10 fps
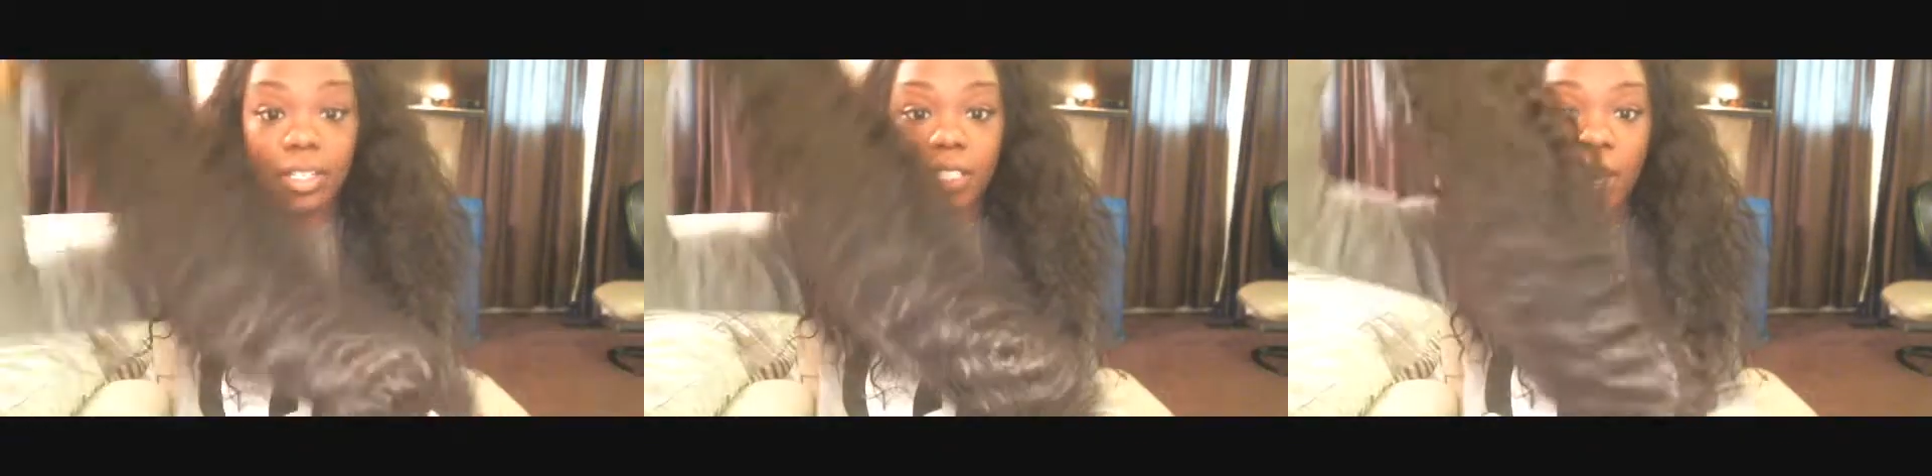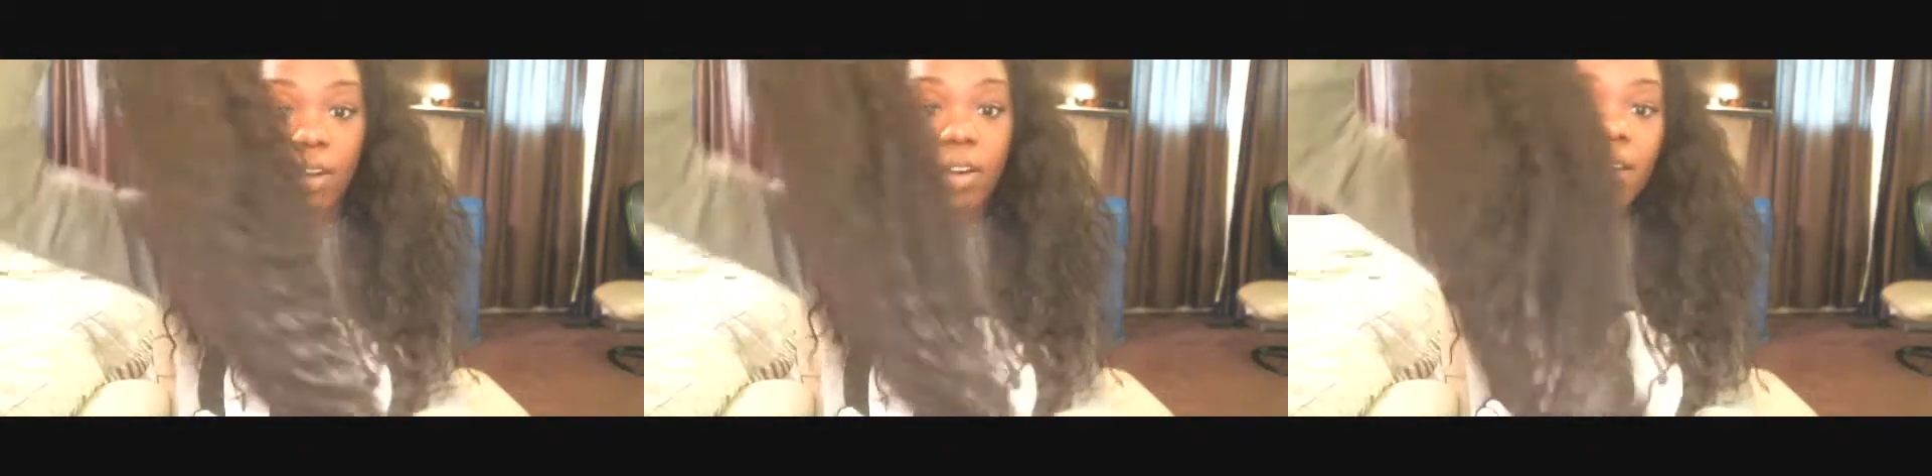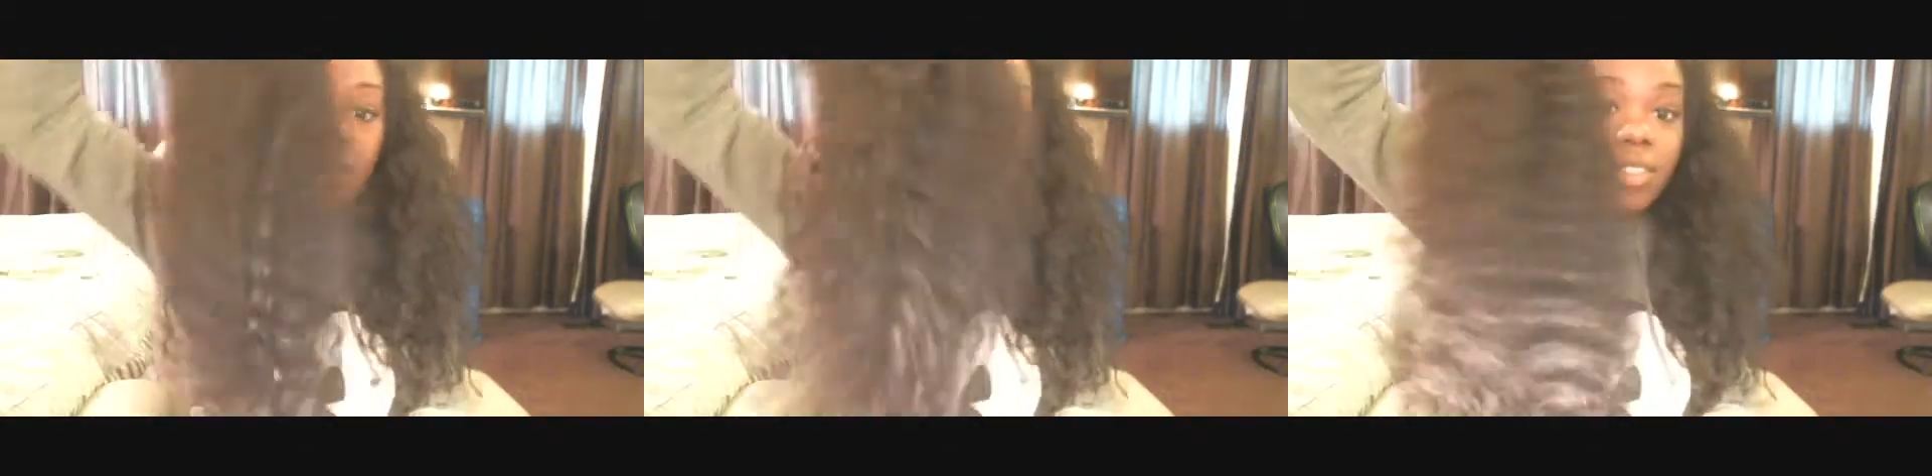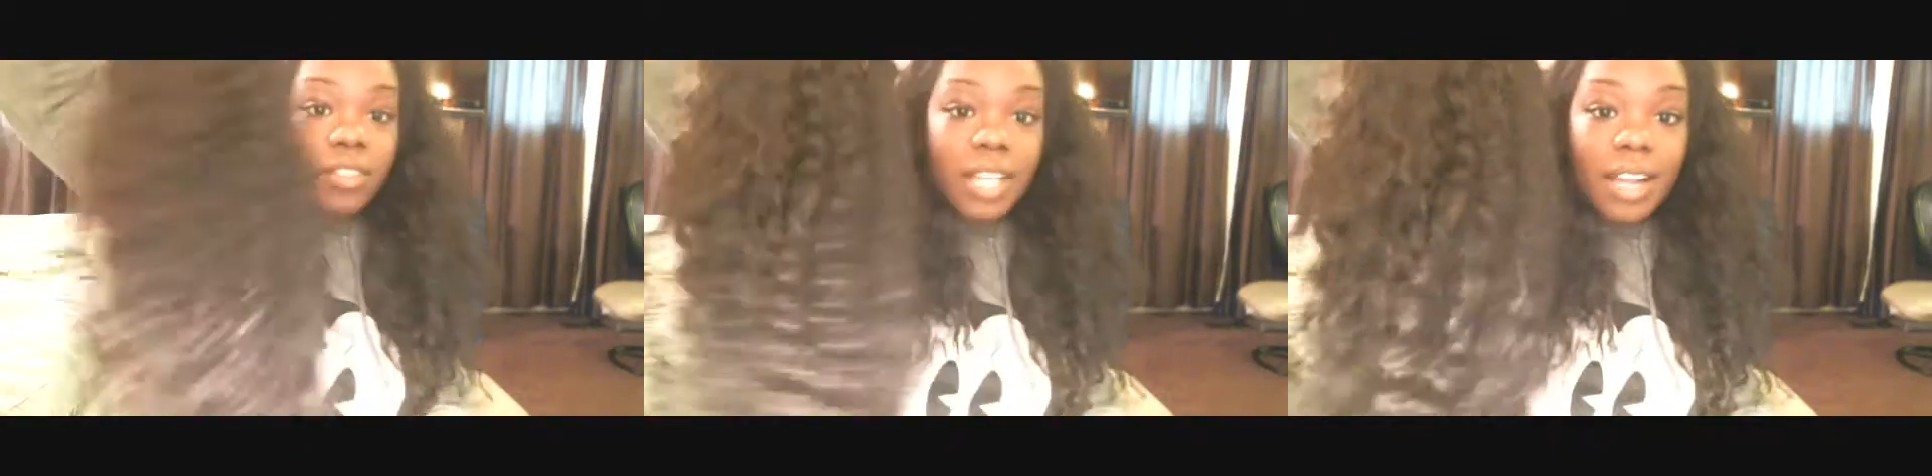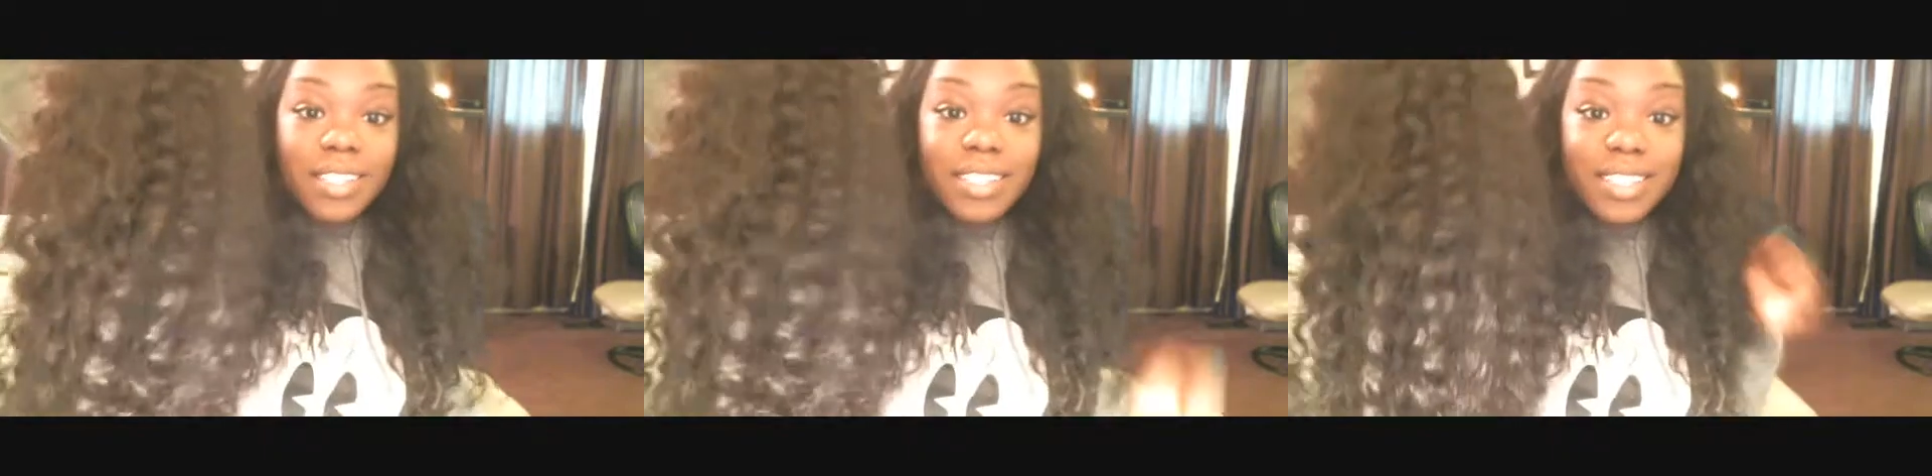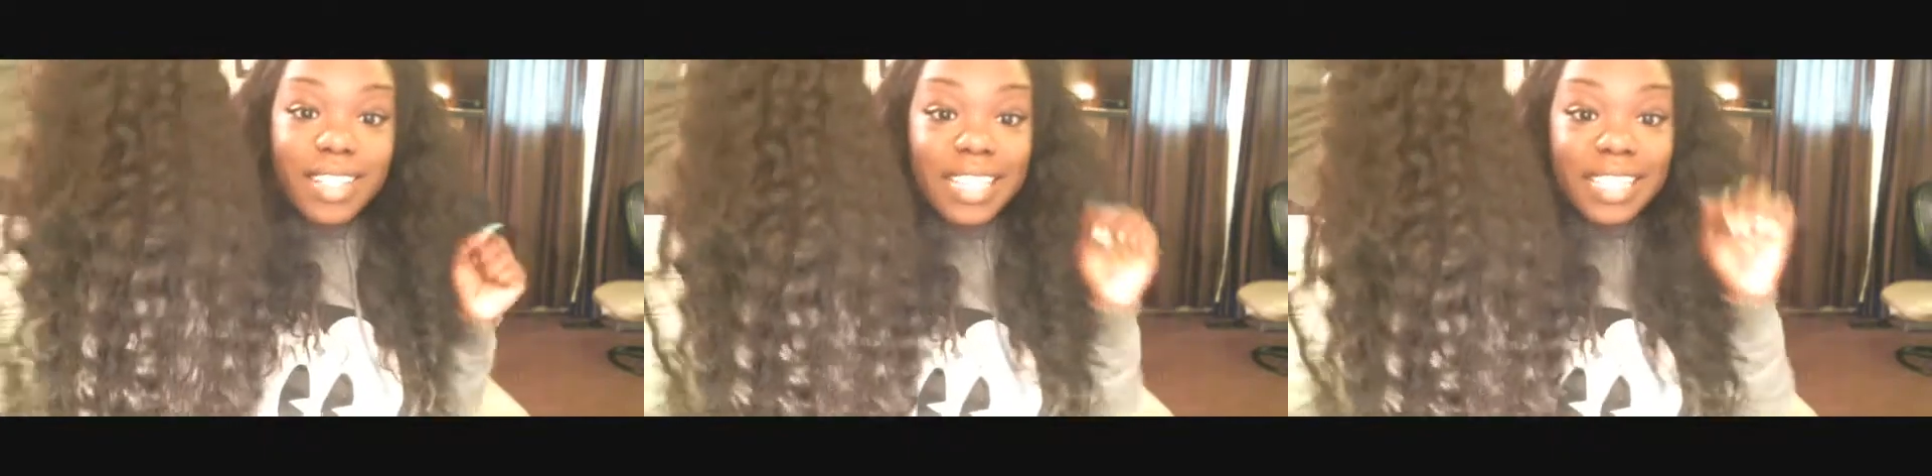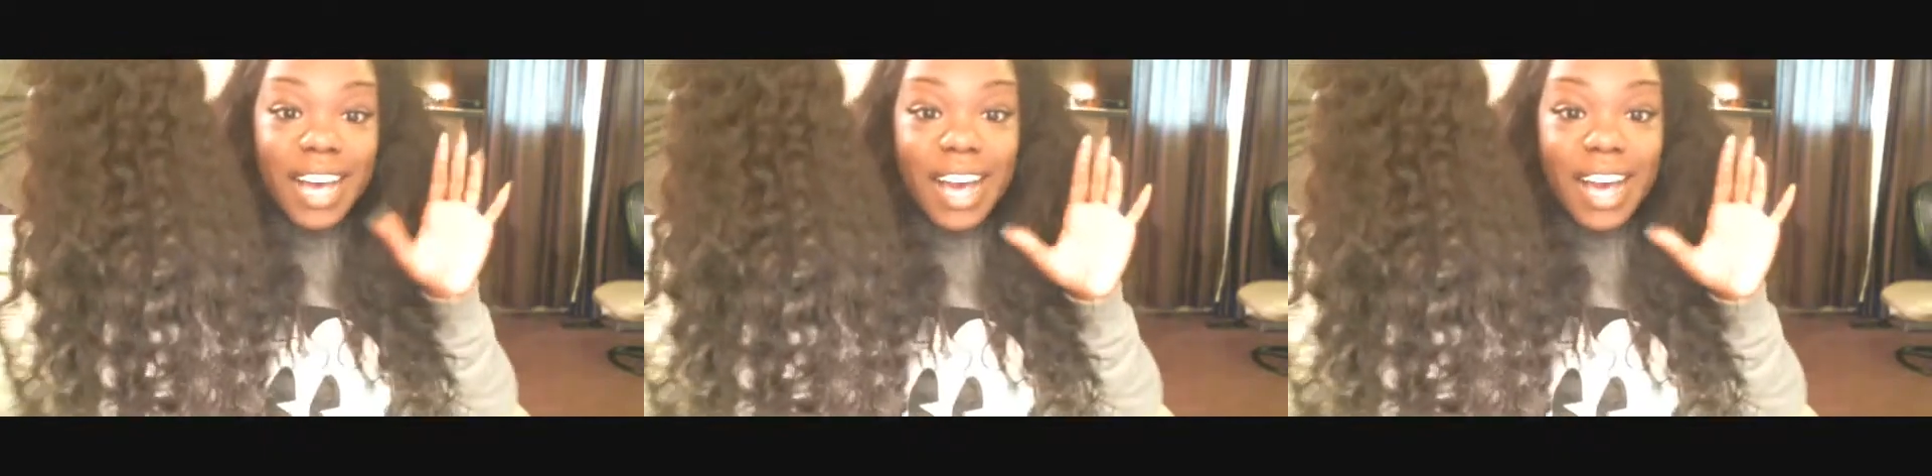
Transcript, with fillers: So, shout out to Lenise.